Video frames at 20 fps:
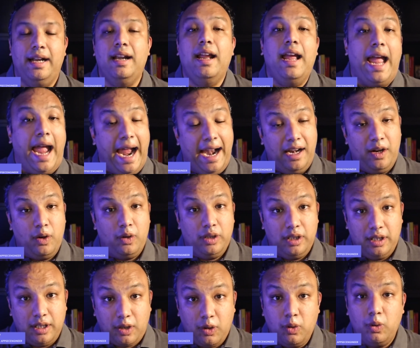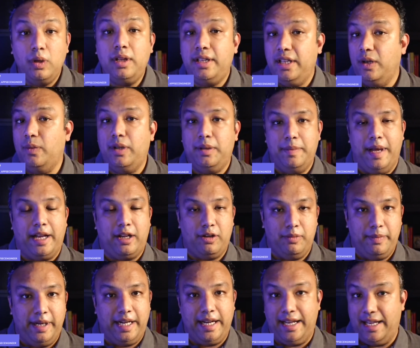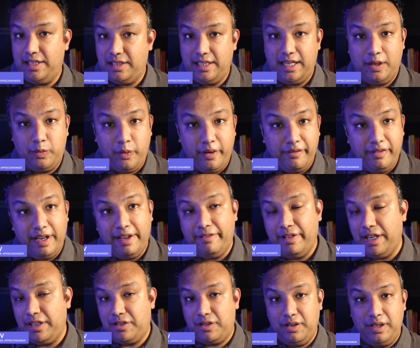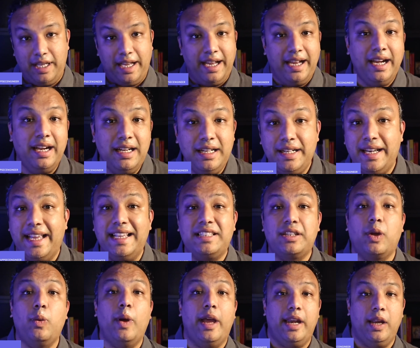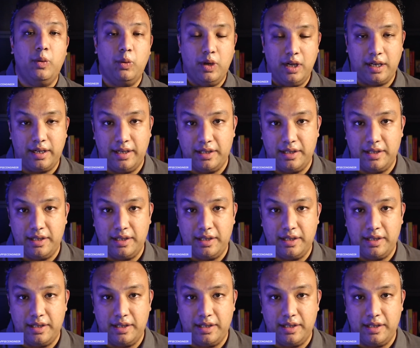And the cool thing with Macrometa is that we've leveraged to the hilt is query workers,